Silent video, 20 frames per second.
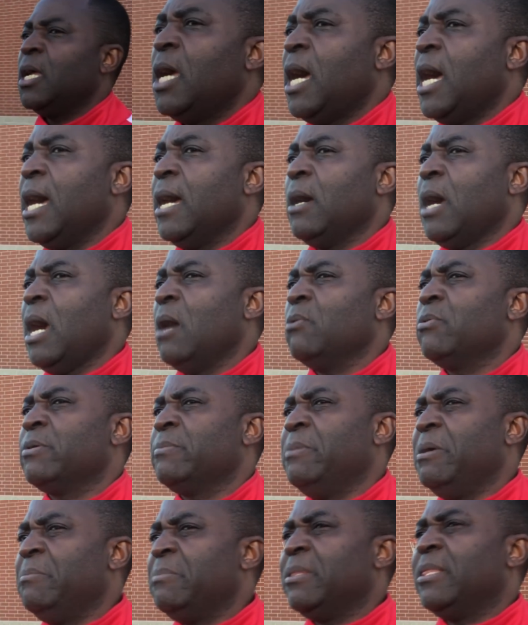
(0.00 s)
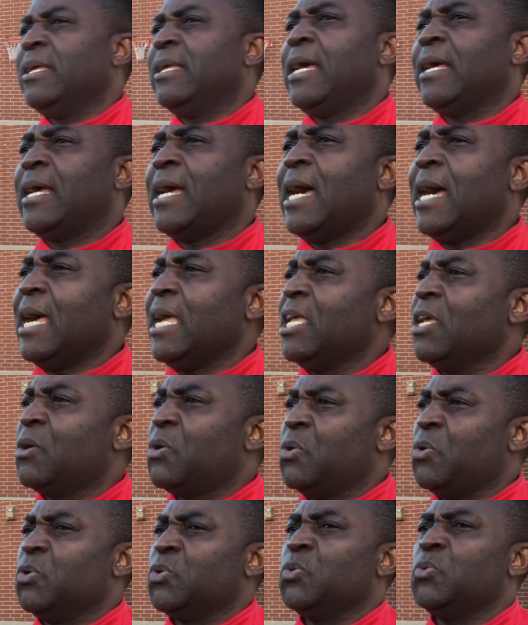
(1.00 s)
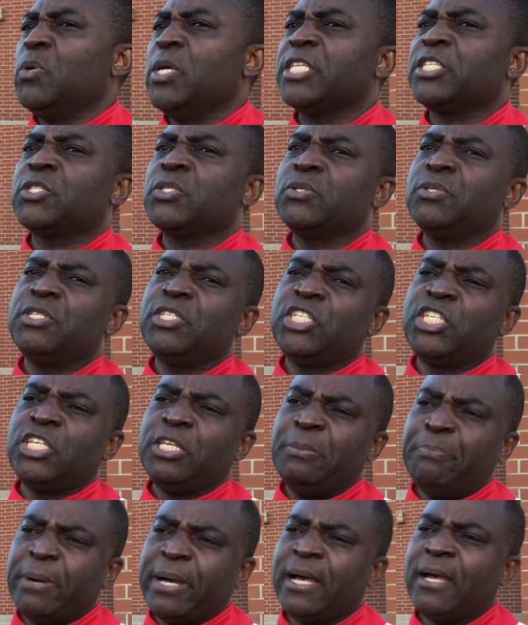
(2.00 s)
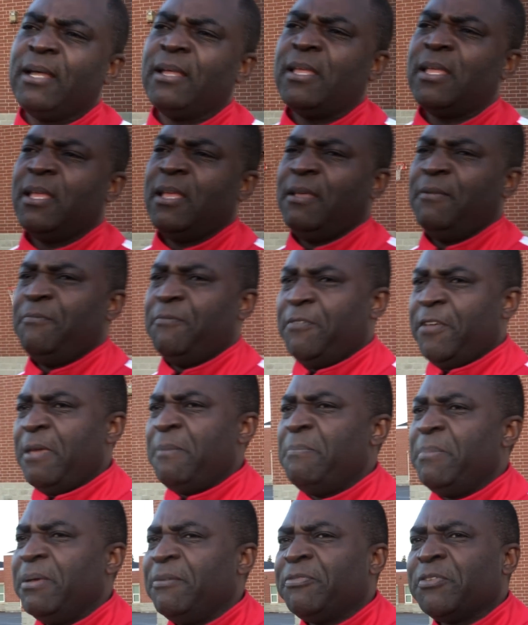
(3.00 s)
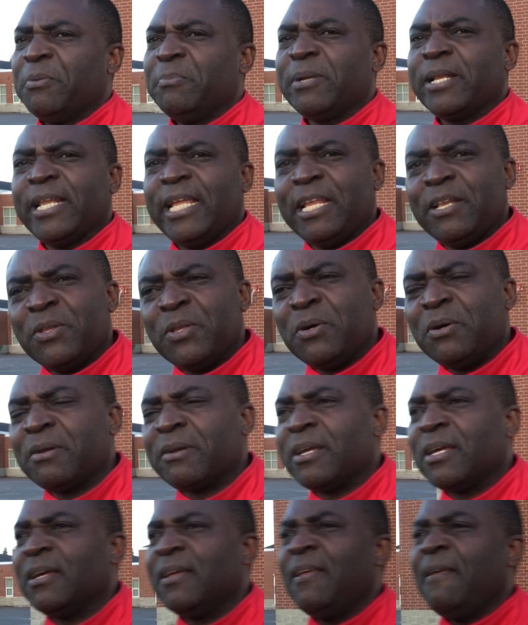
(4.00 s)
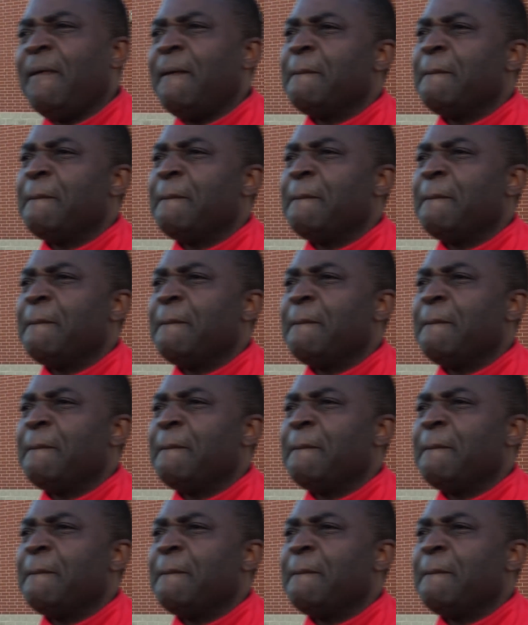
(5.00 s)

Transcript: I remember the guy called Weston Jiba Mvembe from Glenora.